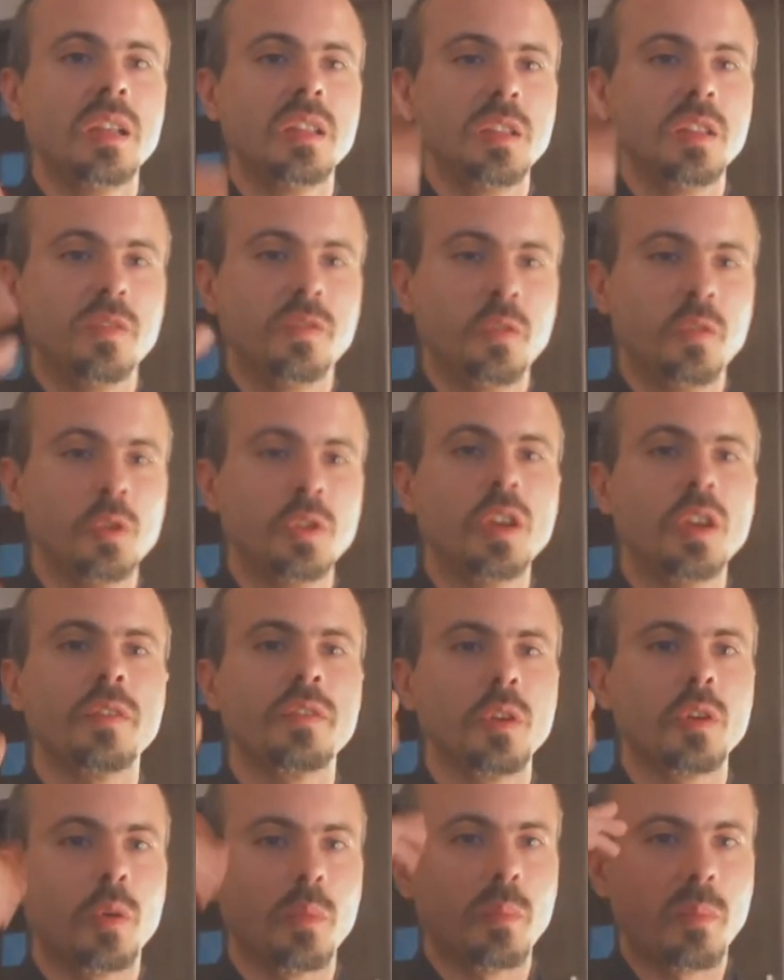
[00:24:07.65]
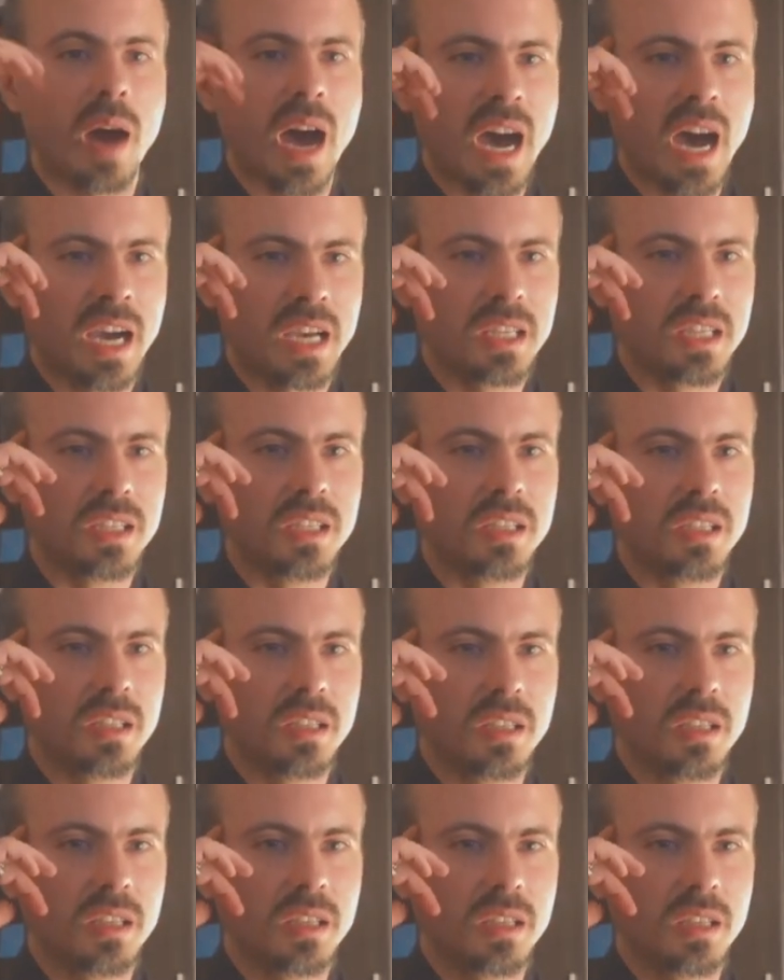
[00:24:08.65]
The food of your mind,
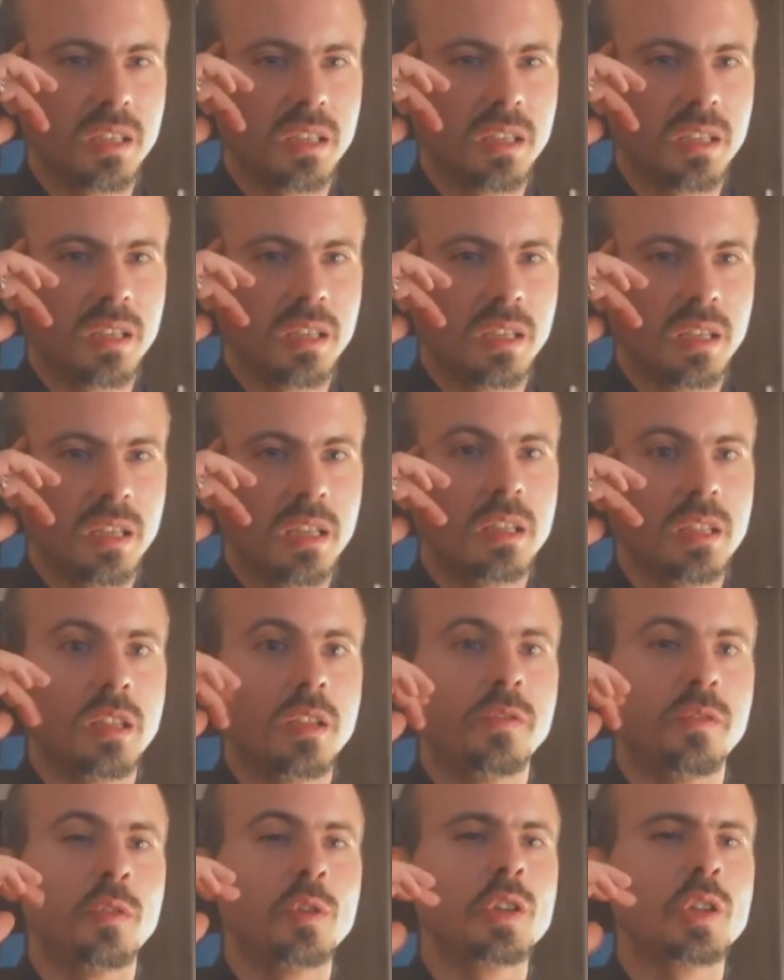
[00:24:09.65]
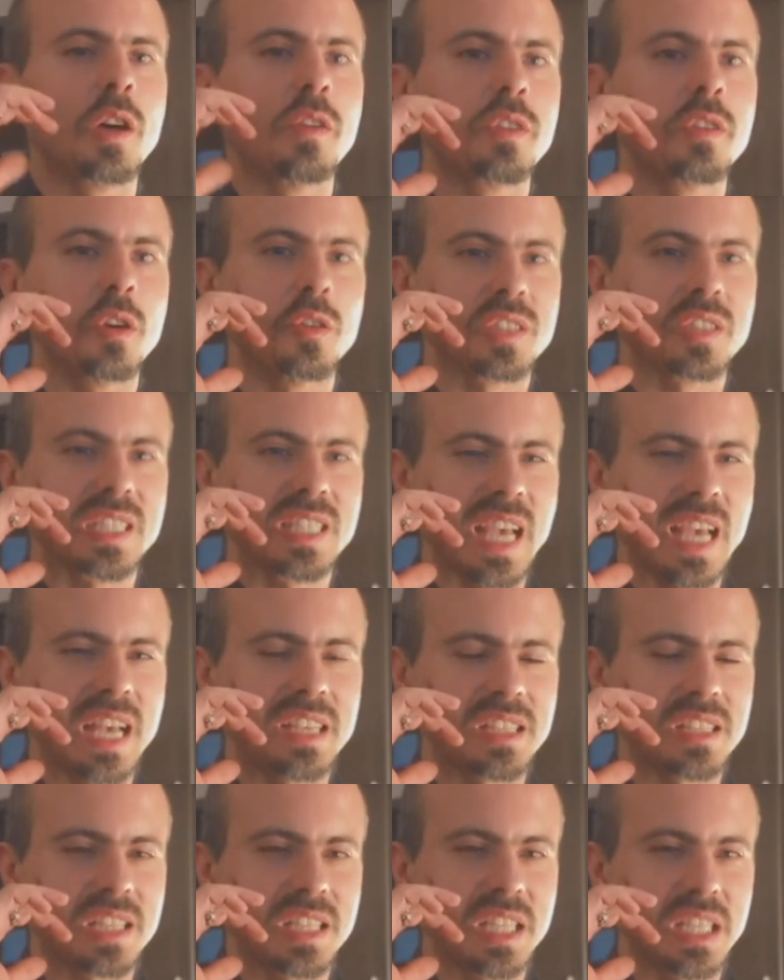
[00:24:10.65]
the food of your
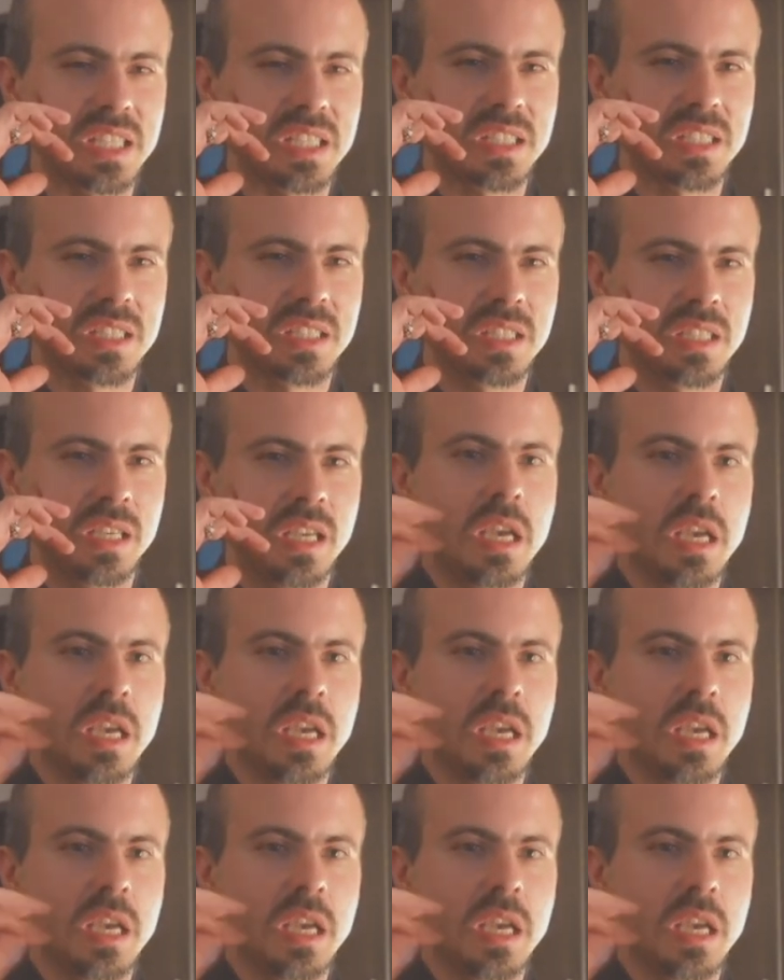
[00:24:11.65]
senses,